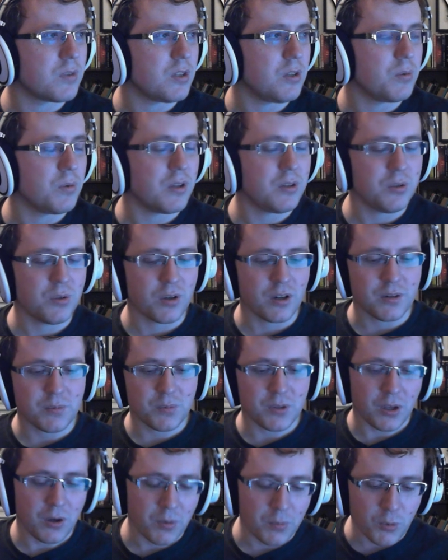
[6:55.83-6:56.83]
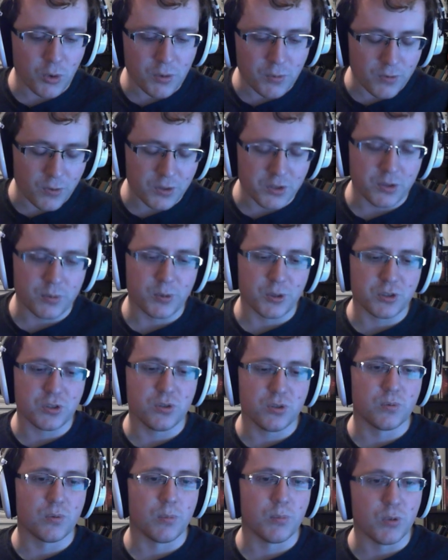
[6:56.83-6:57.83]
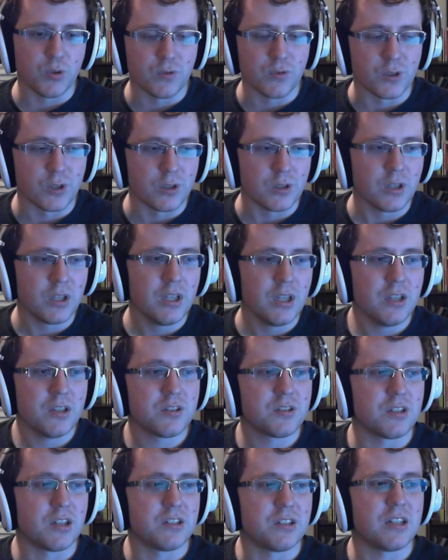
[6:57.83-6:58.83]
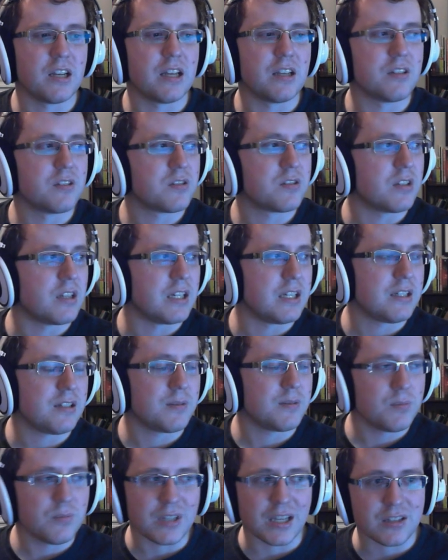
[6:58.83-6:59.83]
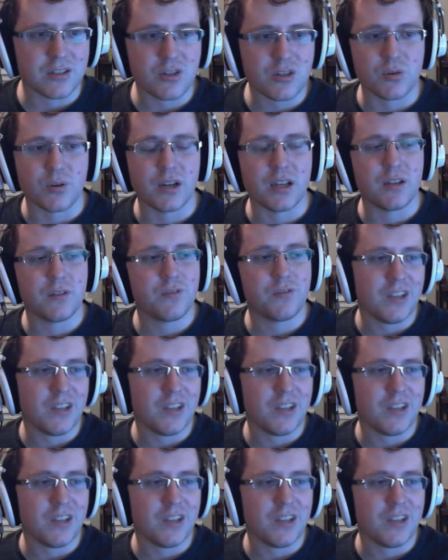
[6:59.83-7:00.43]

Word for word: You're more vulnerable to removal, such as, like, Death Strike,